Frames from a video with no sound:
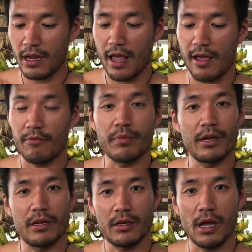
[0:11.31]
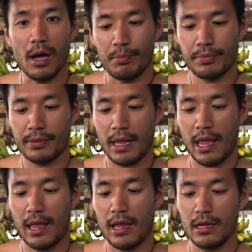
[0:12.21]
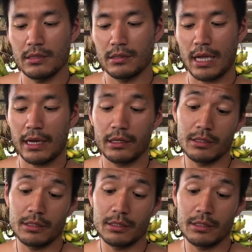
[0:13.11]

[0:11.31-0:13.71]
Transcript: have been up, and I